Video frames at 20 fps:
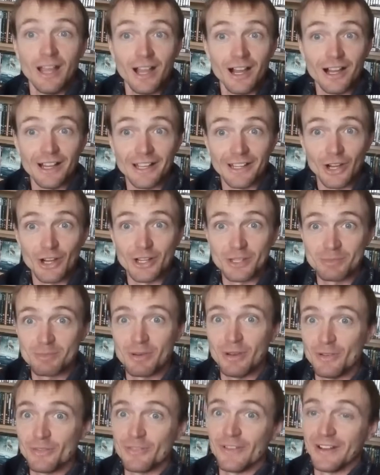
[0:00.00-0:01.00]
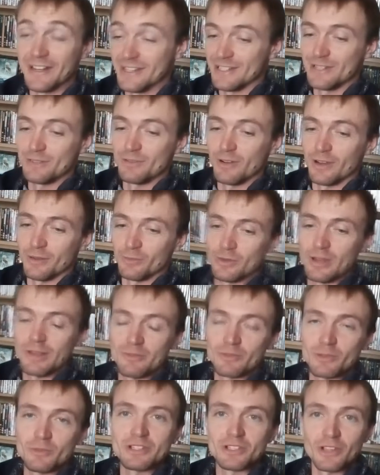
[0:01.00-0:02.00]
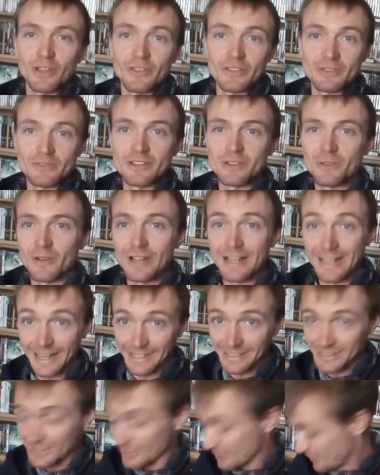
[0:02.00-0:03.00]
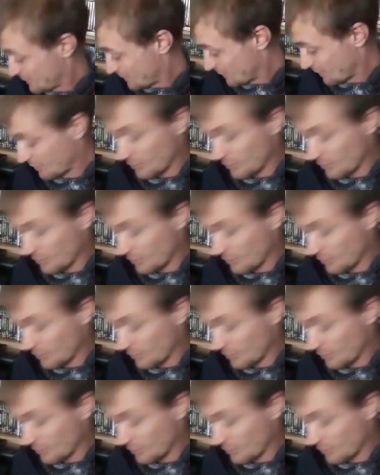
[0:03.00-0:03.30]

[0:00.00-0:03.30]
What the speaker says: Hi, I always feel offensive. Like, we have to restart this video again because I